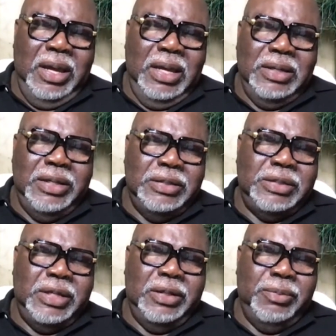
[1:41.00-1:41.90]
and he's
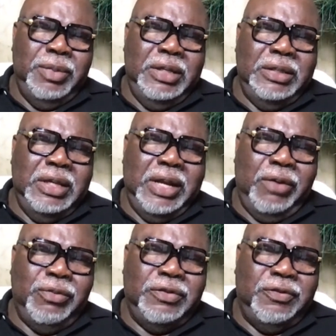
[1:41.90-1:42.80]
telling me that I
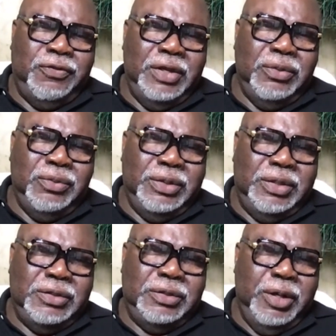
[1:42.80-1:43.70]
was filled with
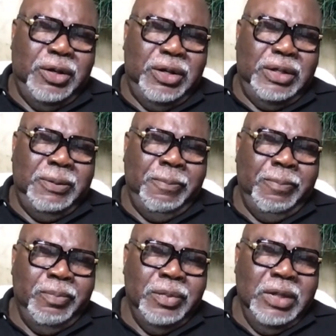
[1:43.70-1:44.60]
the Spirit
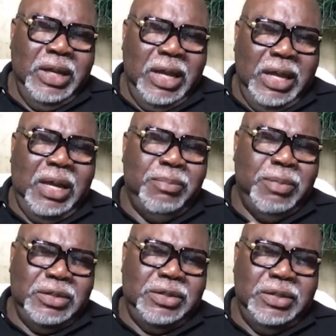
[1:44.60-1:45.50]
and I
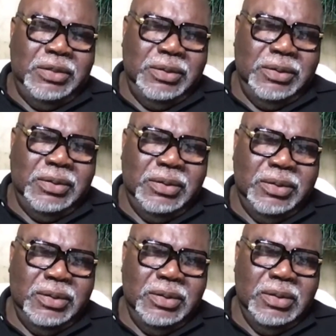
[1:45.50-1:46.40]
missed it.
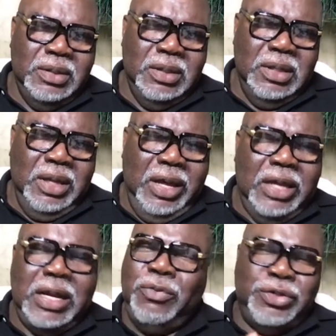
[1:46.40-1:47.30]

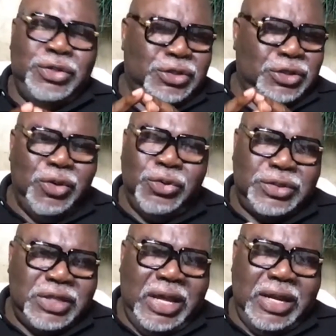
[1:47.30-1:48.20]
And I was so
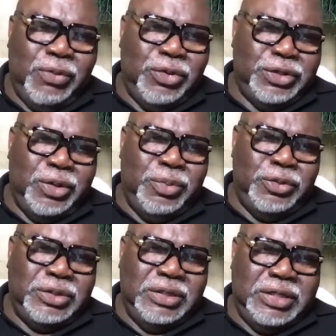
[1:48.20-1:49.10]
sad, I was
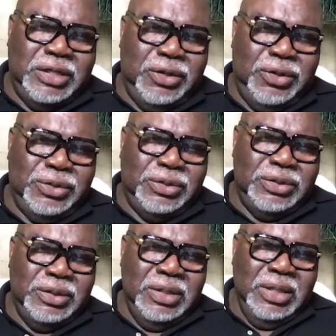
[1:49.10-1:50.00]
almost in tears
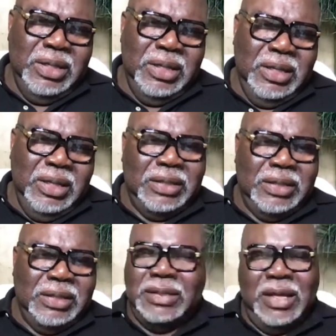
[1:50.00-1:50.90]
because
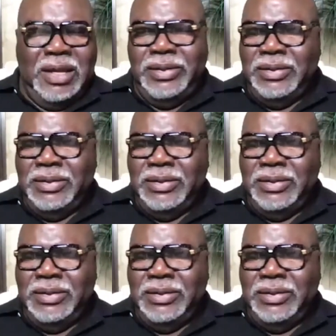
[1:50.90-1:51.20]
I thought,